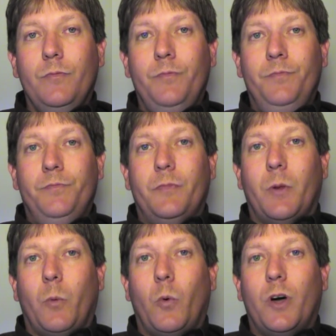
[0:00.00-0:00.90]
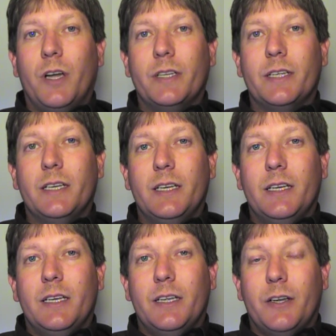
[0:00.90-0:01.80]
what
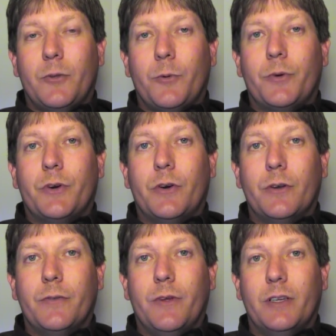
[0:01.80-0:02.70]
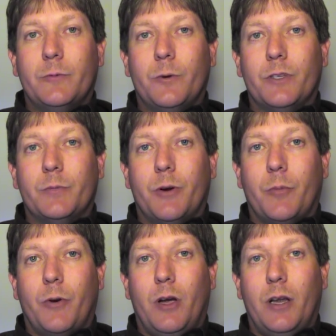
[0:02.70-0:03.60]
the return on investment was per
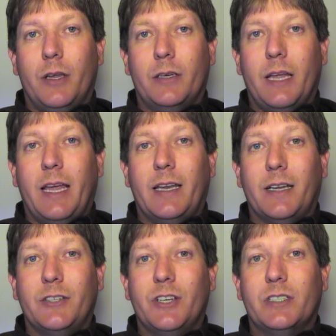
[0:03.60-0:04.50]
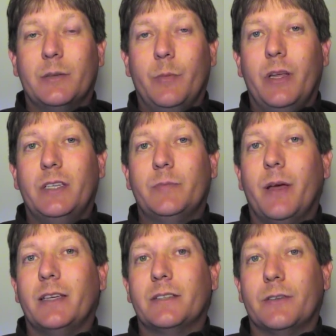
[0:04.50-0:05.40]
product and adjust the bids
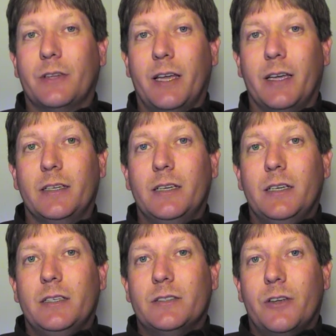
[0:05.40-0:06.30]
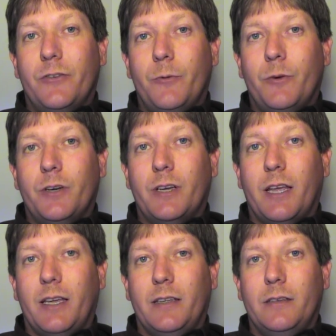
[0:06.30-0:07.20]
based on that. So if you wanted
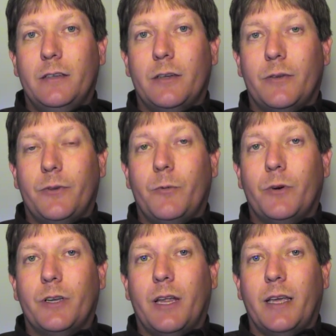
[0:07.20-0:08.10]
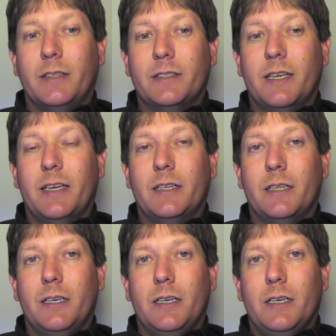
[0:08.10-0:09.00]
a set
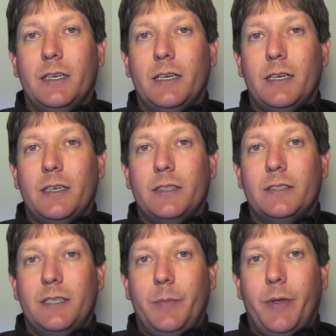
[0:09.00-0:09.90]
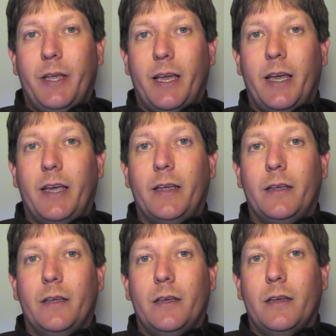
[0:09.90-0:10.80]
CPA,
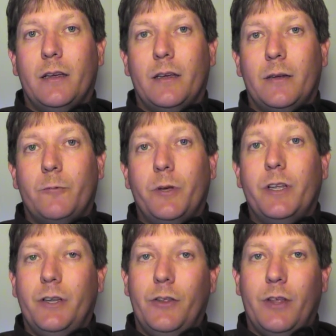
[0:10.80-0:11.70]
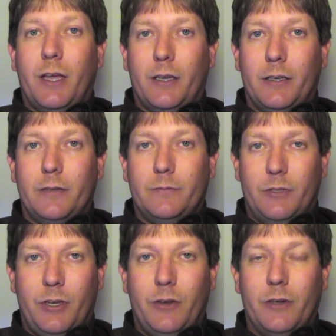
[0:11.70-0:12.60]
we could do that
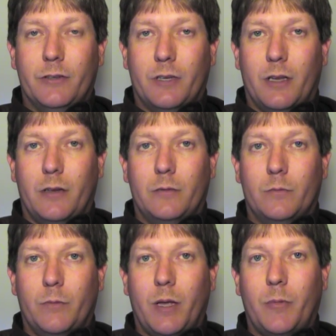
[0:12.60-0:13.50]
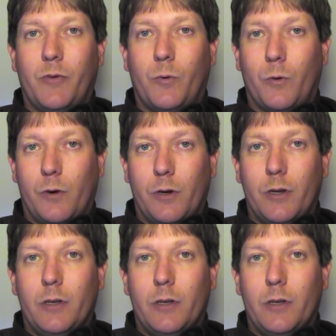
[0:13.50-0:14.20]
2 years ago, back before